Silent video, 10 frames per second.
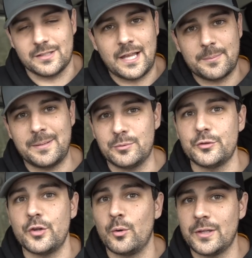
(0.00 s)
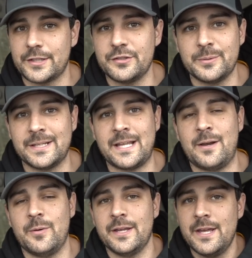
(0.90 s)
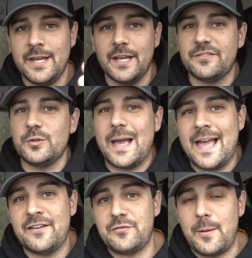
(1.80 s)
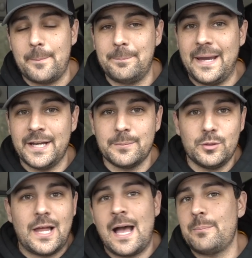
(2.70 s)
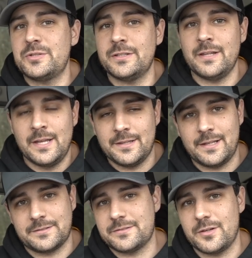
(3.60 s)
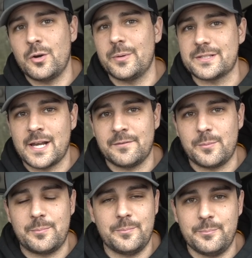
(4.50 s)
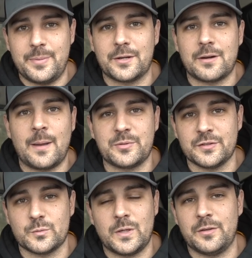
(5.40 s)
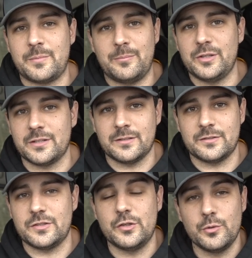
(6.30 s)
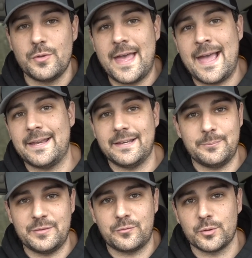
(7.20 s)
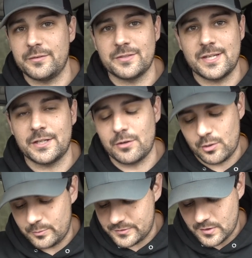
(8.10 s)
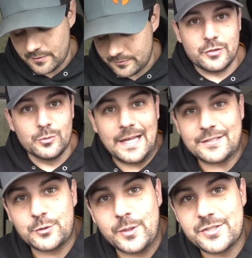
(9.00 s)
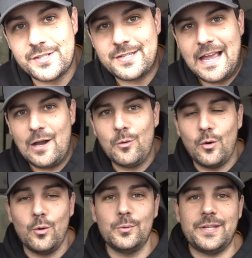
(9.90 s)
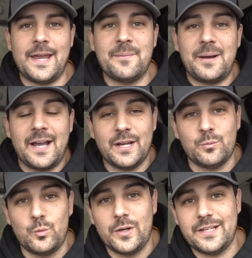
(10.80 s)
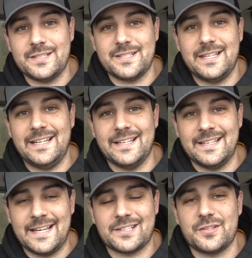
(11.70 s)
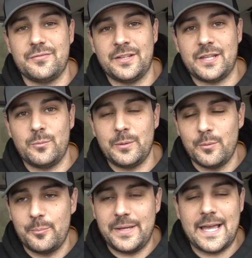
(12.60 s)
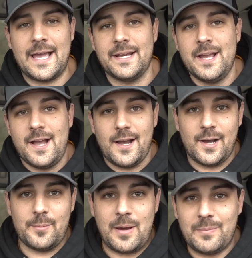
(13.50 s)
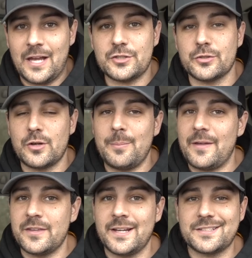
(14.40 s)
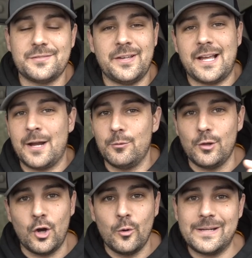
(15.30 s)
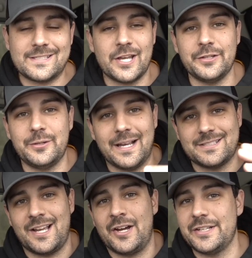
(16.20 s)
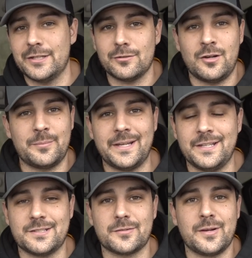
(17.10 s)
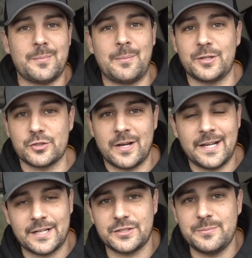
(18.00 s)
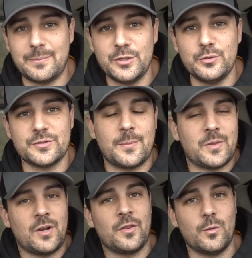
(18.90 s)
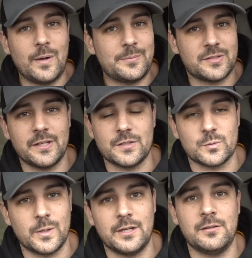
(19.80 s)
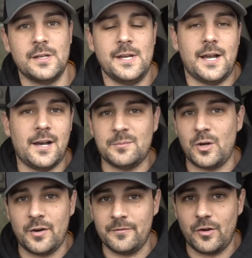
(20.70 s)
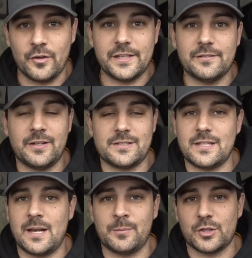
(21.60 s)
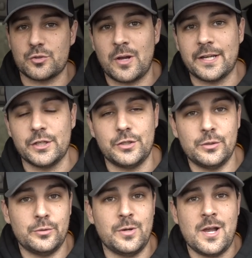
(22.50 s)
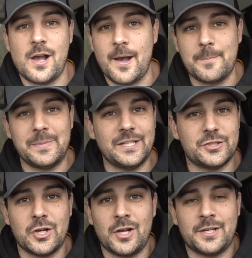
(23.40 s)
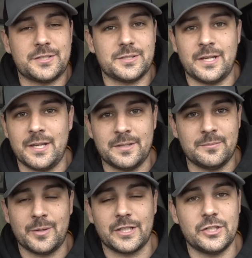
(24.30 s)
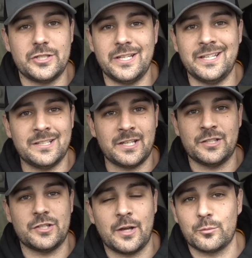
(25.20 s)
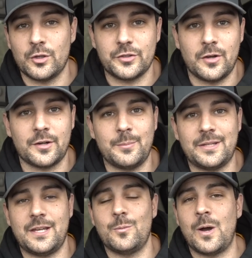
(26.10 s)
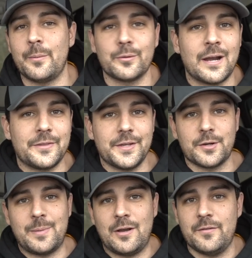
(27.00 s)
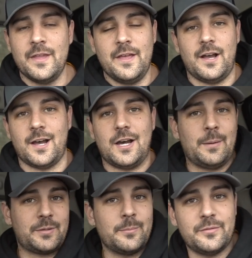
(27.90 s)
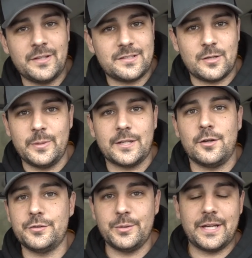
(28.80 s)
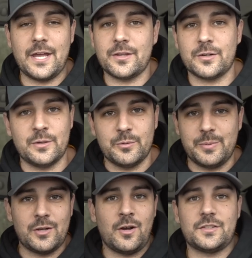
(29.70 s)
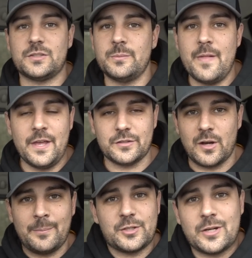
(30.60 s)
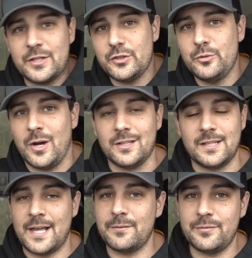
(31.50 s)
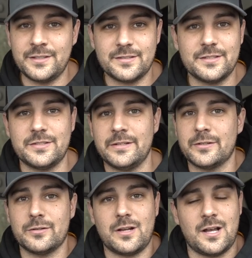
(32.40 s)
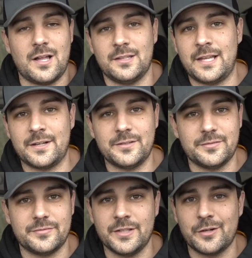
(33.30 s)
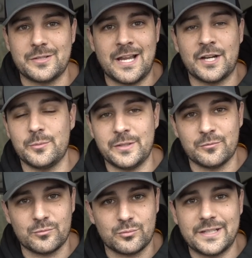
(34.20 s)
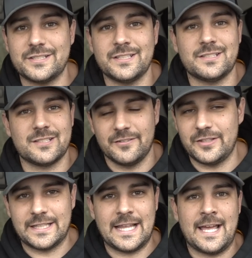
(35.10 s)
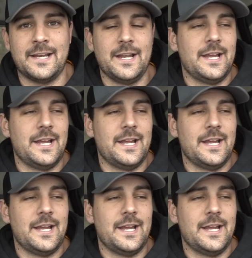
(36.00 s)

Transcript: A lot of people don't like doing it that way. If you have a paintable option, that's always kind of a better option as well. And maybe you can do that before you even take your other ones off. Two last questions. How old am I and what is the next event that we will be at? Um, I'm not sure about the next event. I will always tell you guys on here on my Instagram. I'm going to try and actually maybe do something on the website as well um, of all the events that I'm going to try and do. Uh, me, Josh, and Mikey G, and, and, John were all talking about that while we were out there about uh, upcoming events that we can all do together. It would be awesome. So I'm going to try and do a lot of events this year, uh, a lot of, you know, Dynoing, racing, stuff like that.